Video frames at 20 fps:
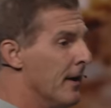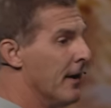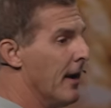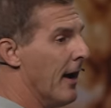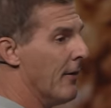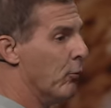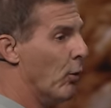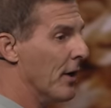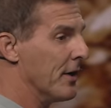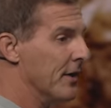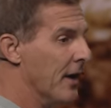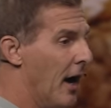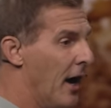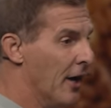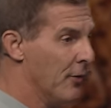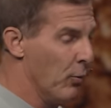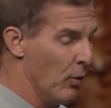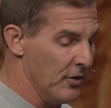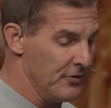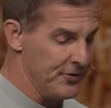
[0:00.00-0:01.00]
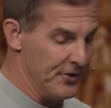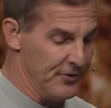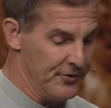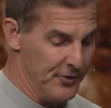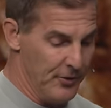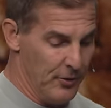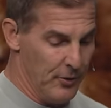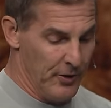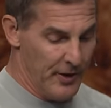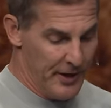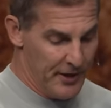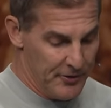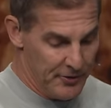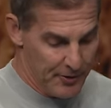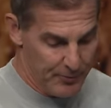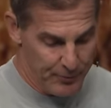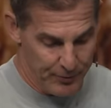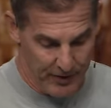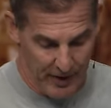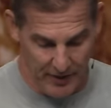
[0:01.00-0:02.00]
of what God wants to do in
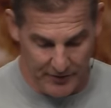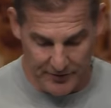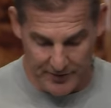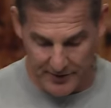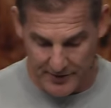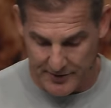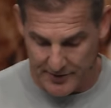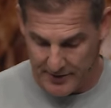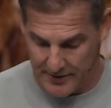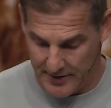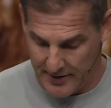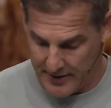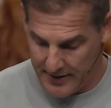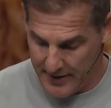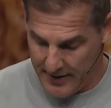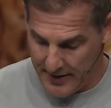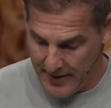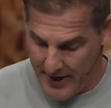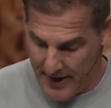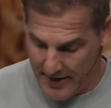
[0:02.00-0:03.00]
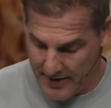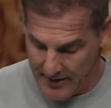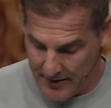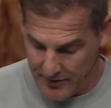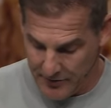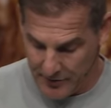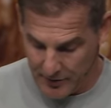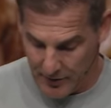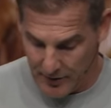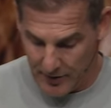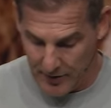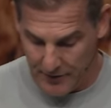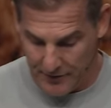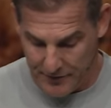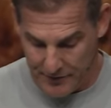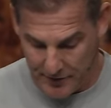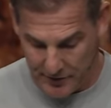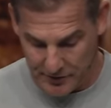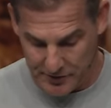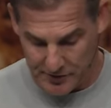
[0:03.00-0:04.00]
your presence and in your
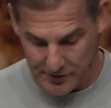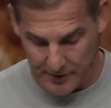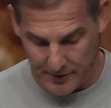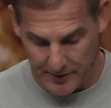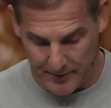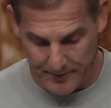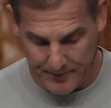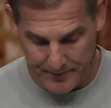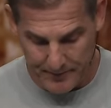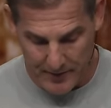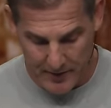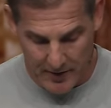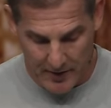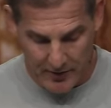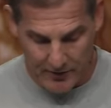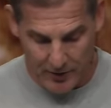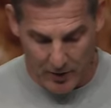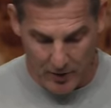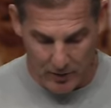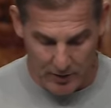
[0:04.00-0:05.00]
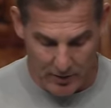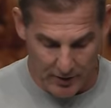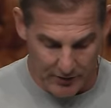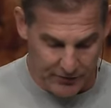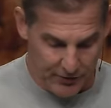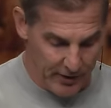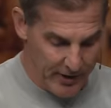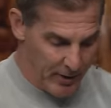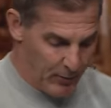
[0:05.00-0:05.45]
future. So let's look